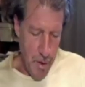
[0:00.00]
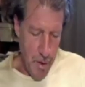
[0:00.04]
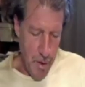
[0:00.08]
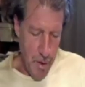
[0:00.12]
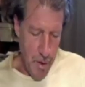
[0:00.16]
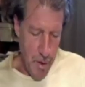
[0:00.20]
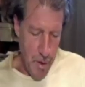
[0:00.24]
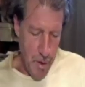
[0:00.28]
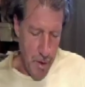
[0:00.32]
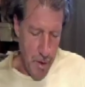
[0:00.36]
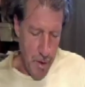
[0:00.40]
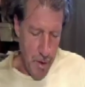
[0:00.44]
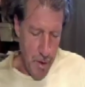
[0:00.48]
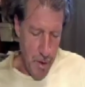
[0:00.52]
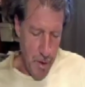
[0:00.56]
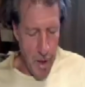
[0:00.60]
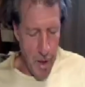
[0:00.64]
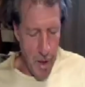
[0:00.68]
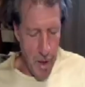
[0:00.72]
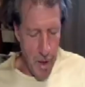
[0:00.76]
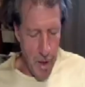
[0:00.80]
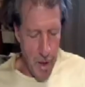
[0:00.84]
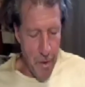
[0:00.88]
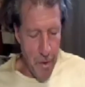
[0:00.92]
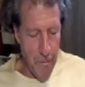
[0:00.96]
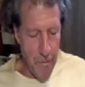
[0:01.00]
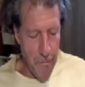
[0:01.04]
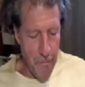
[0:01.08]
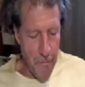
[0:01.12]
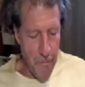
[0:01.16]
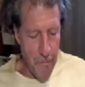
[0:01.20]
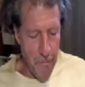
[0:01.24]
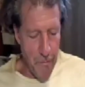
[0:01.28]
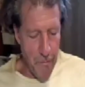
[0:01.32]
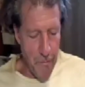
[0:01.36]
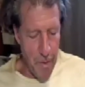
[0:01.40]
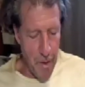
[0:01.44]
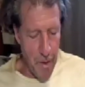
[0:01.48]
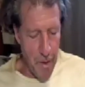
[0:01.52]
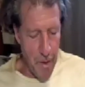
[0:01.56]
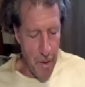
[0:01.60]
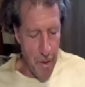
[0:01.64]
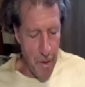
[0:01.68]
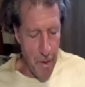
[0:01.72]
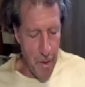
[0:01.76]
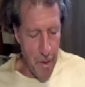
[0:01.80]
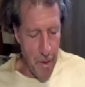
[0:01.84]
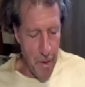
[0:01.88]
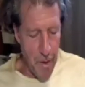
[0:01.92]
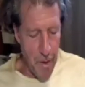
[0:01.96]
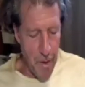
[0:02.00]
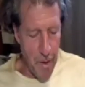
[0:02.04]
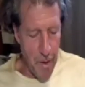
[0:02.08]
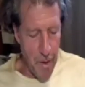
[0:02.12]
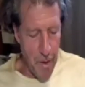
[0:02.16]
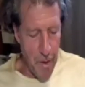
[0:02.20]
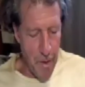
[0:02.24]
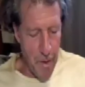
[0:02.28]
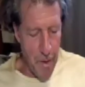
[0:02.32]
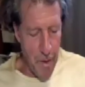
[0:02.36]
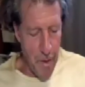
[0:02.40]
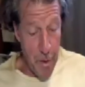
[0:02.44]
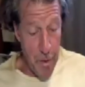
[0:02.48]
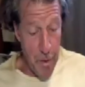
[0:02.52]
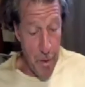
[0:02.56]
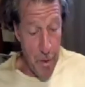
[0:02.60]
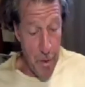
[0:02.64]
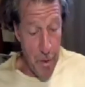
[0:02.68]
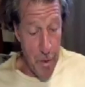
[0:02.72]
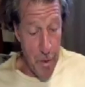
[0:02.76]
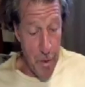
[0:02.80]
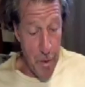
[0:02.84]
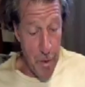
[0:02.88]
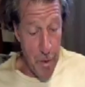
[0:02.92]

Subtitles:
I'd do a lot better if you fed me. Get me out of this dump.